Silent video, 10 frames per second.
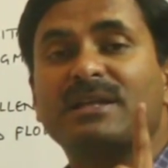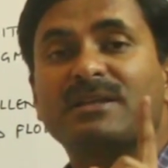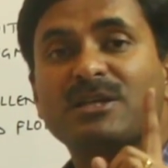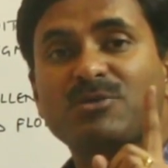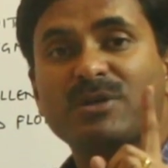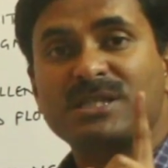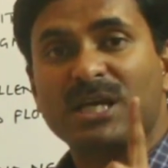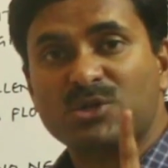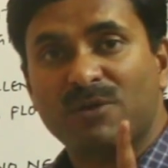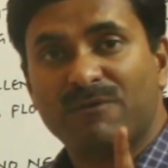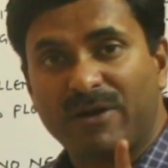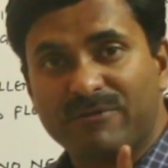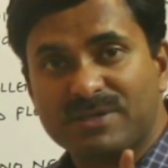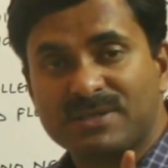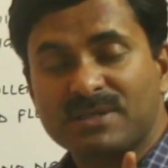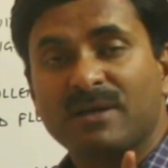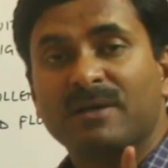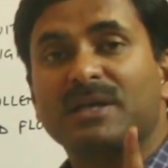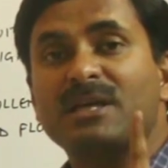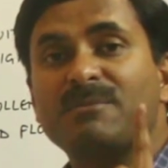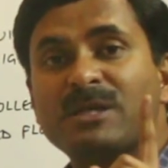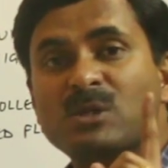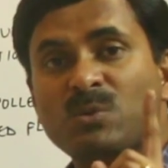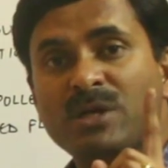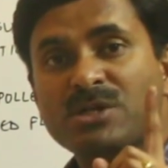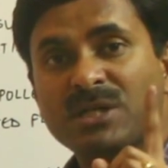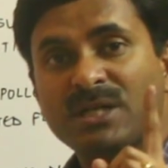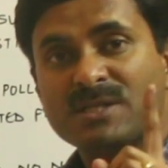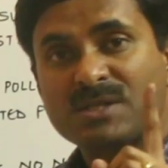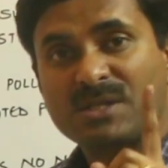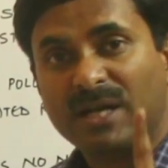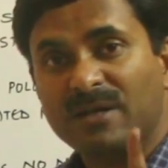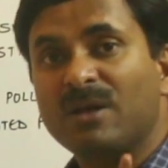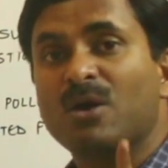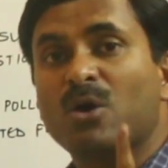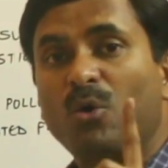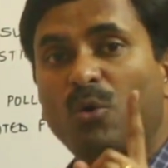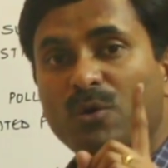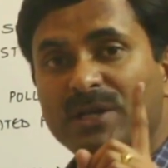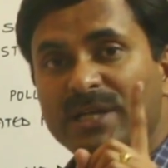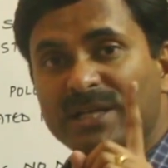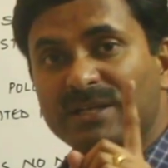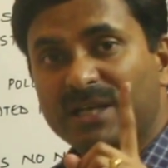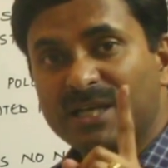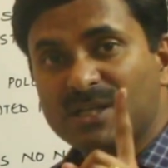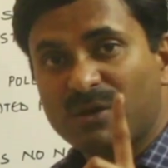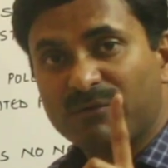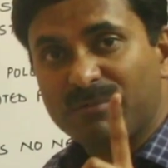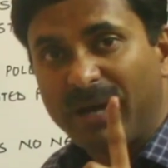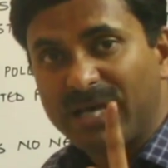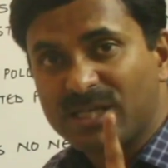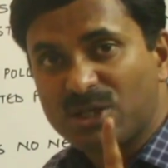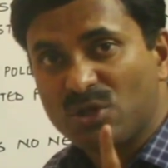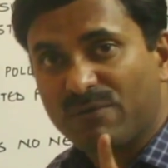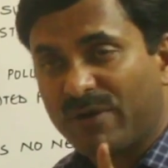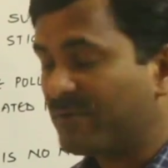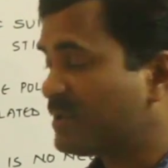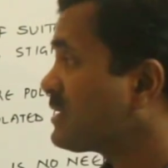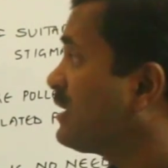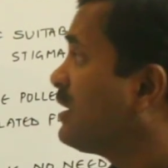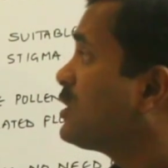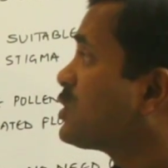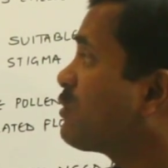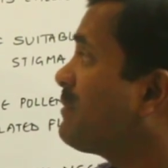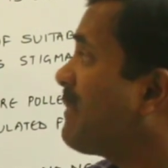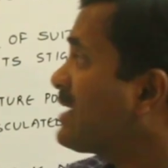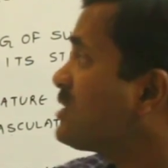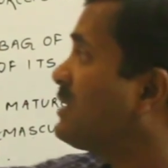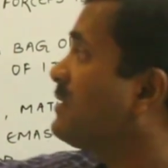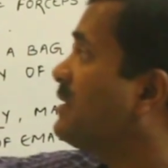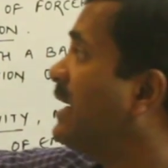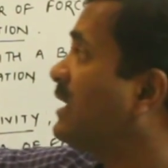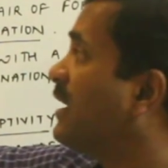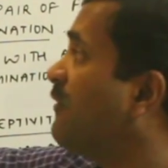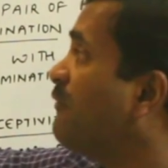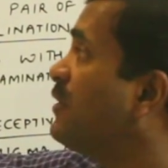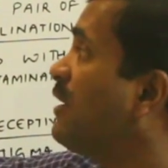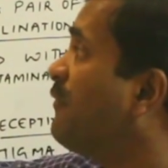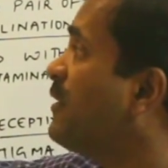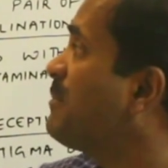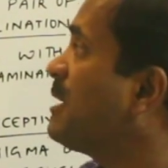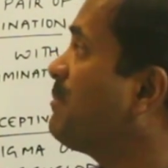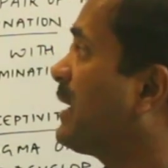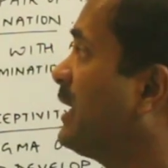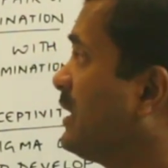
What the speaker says: in the unisexual flowers. Emasculation is done only in the case of the bisexual flowers. So imagine that if the female